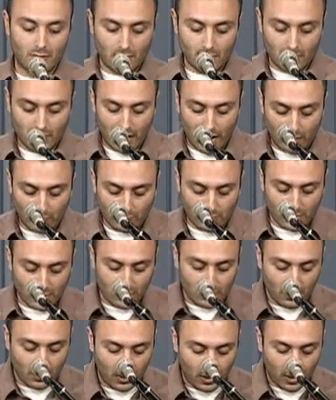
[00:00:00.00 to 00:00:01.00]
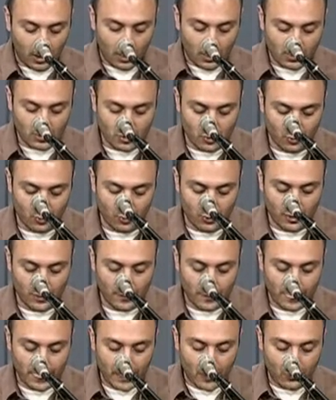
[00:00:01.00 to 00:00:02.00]
Count it all joy
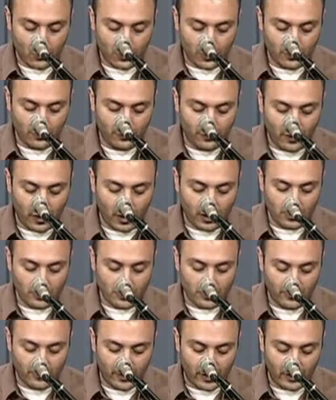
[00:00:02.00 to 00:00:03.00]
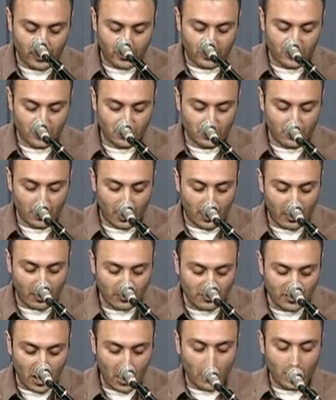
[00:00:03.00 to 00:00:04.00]
when you fall into various
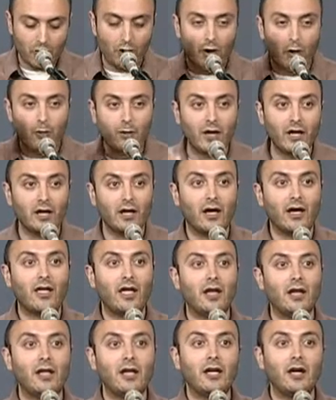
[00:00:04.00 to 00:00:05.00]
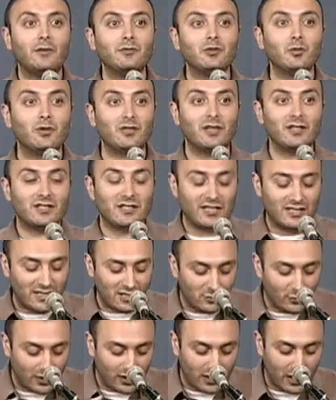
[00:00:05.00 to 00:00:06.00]
trials, knowing, again, he comes with this, he says,
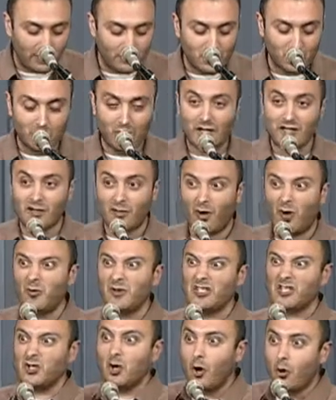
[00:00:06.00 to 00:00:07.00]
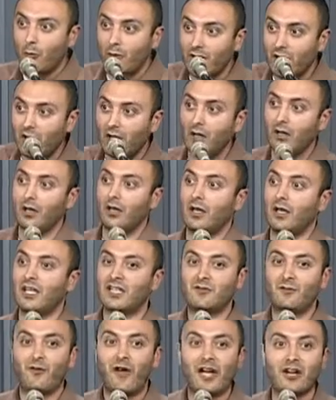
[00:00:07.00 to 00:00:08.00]
when it comes to trials, I'm always knowing. It's
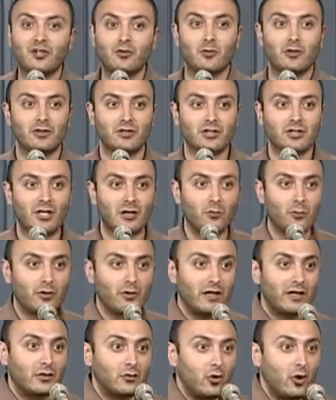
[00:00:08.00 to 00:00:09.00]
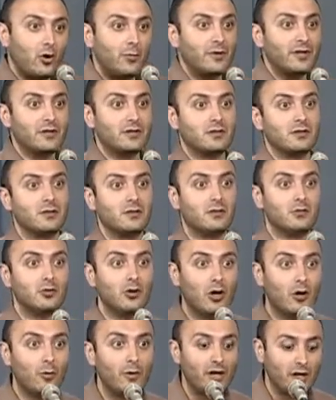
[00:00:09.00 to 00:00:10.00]
factual, just like we read in Romans,
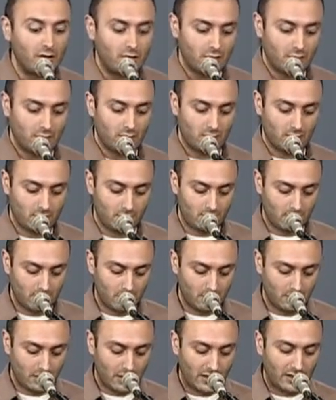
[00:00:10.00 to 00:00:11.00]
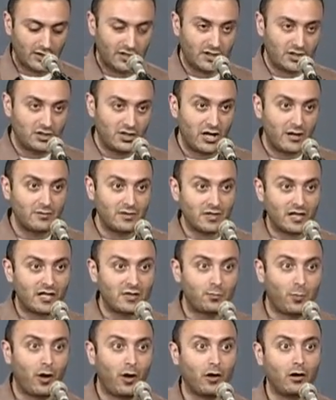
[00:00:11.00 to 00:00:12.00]
knowing. And this is James, and that's
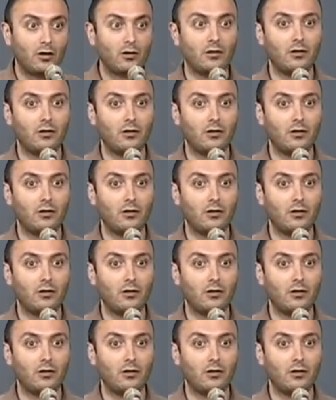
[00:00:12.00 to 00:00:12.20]
Paul.